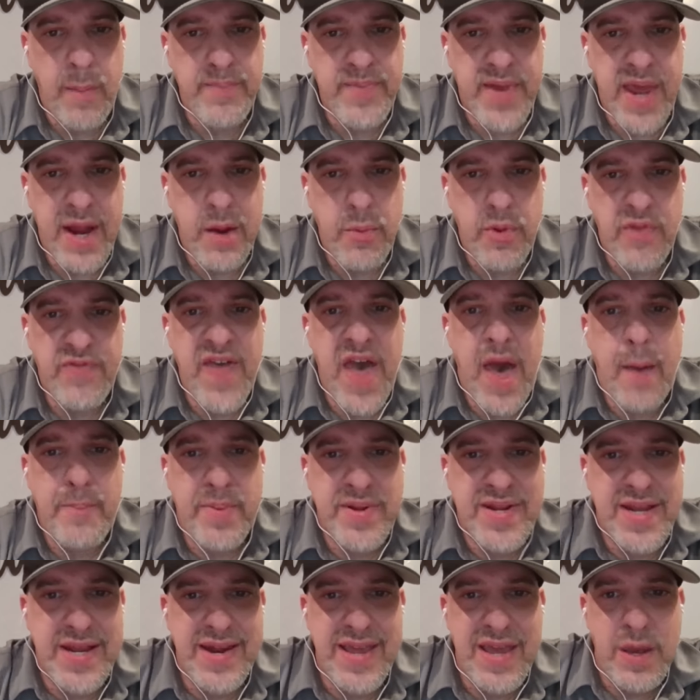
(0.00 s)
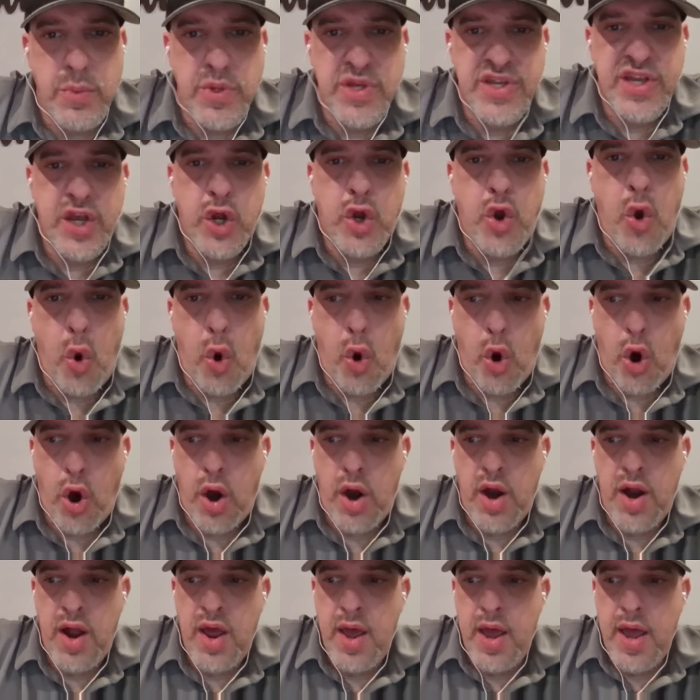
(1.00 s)
updated with that. But Denis was in
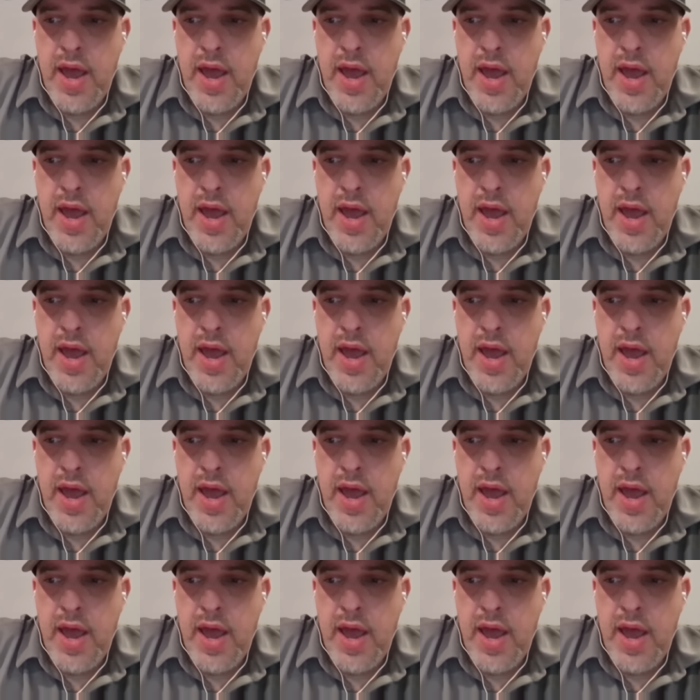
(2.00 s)
court